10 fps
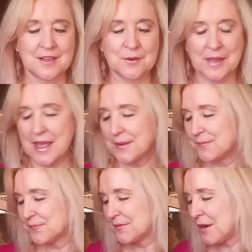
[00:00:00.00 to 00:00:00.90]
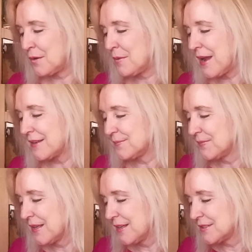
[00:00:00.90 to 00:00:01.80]
okay, all right.
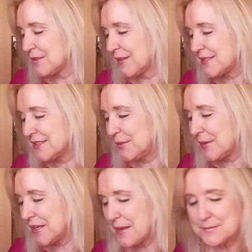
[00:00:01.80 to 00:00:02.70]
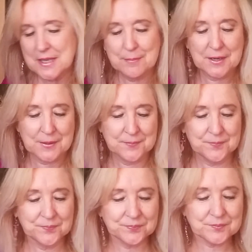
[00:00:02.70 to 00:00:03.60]
So let's see what comes up here.
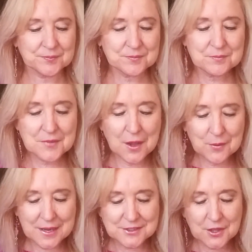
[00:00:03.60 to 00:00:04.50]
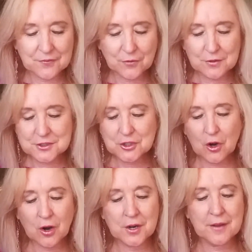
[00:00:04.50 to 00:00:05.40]
Okay, so the first
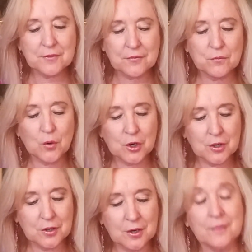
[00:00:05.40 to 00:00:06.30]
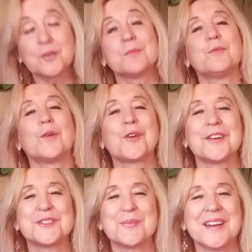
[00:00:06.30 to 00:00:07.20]
card of your four
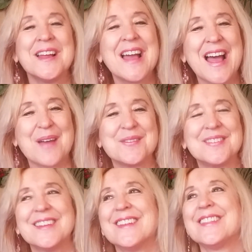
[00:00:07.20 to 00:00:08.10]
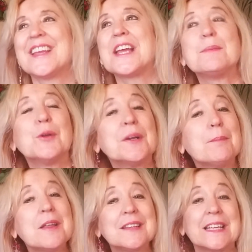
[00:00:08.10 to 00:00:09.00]
card spread, I'm just thinking I'm doing a
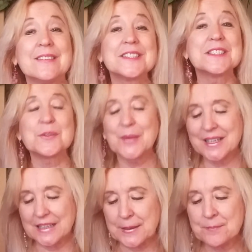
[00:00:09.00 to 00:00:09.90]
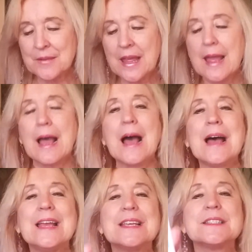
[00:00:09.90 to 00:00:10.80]
monthly and this is a weekly,
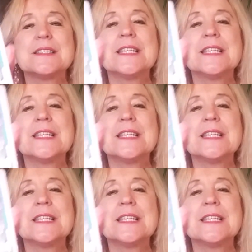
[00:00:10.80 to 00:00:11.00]
is